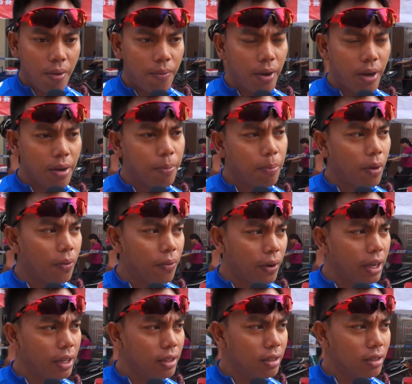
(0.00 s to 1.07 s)
very
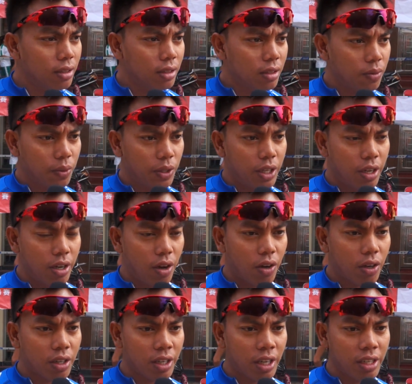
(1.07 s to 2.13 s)
perfect with the
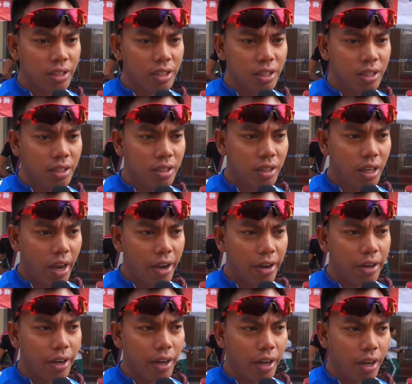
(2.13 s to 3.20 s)
organizing
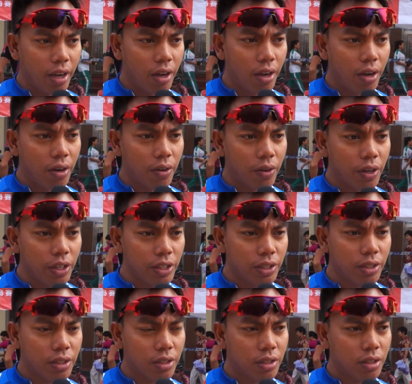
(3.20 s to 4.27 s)
and the
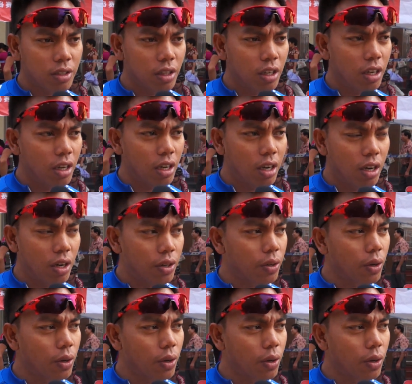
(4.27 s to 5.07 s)
race uh,